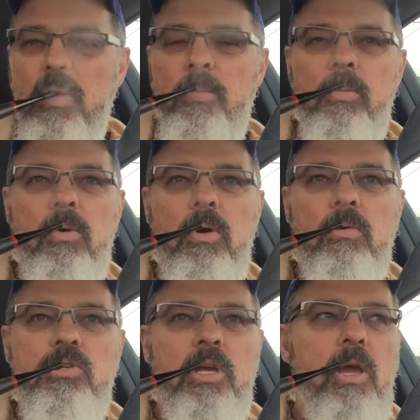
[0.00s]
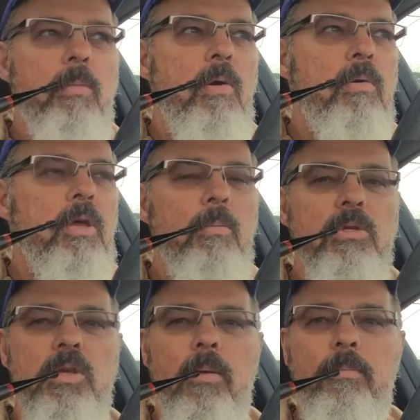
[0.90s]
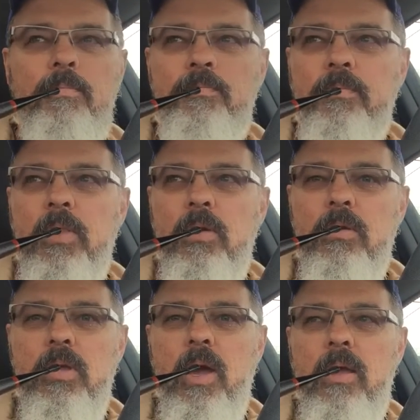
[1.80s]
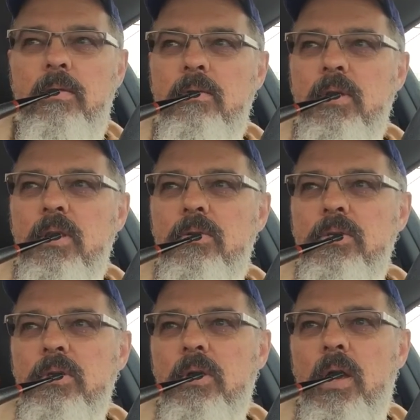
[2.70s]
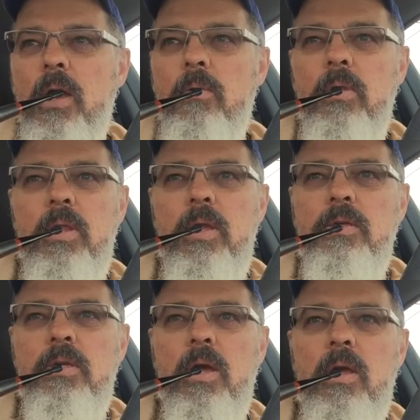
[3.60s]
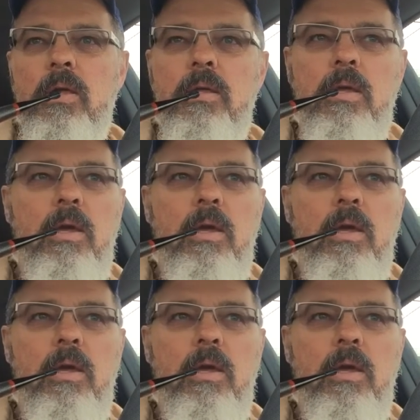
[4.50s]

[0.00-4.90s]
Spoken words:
so people can go check him out, give him a sub. Good guy, real interesting guy, really nice guy.